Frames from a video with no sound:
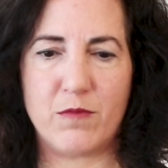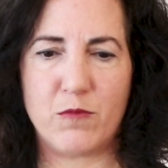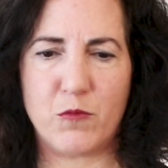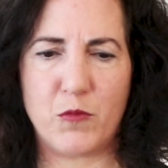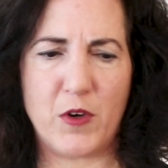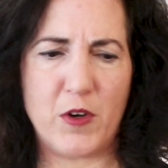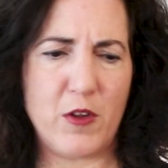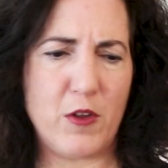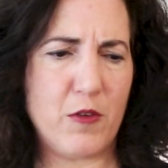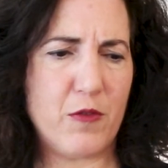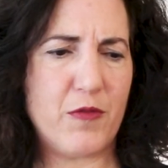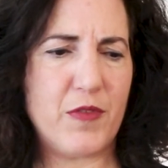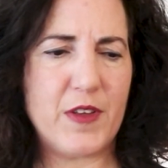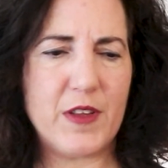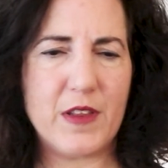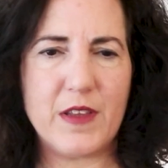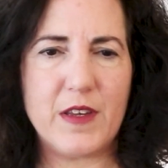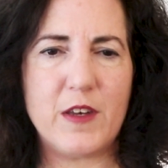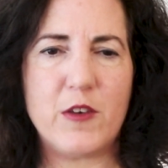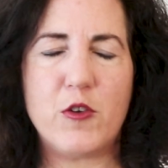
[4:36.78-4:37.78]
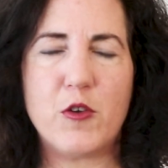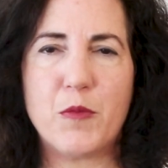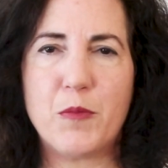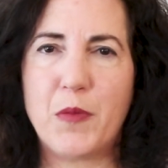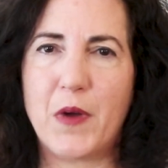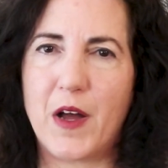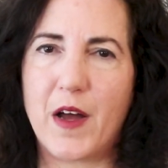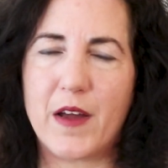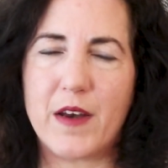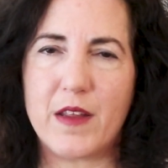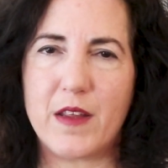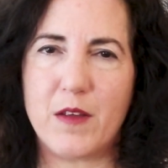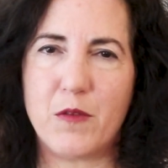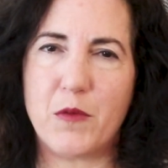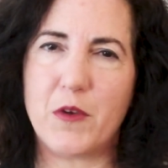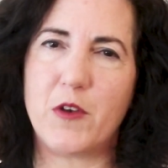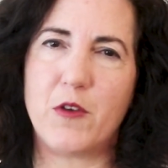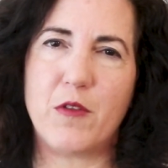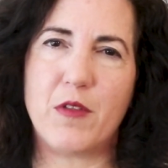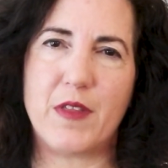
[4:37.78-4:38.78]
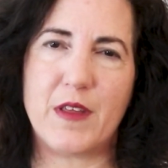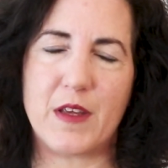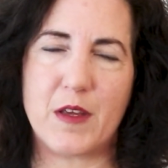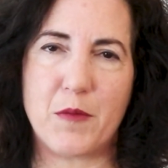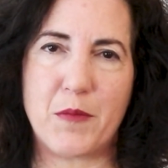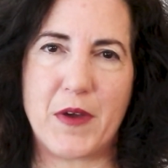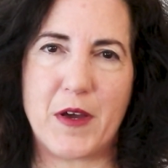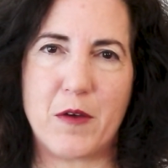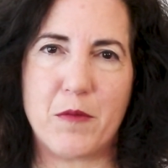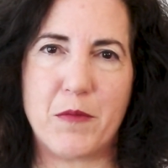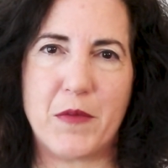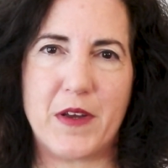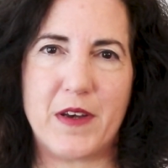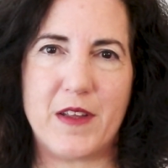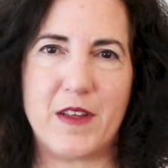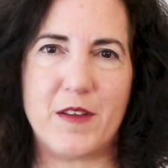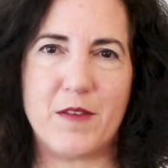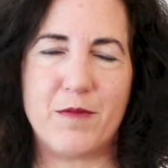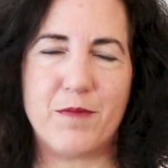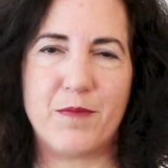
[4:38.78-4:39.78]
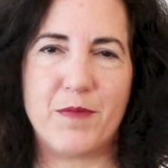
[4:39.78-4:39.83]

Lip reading: Where do you feel it in your body when you think about money?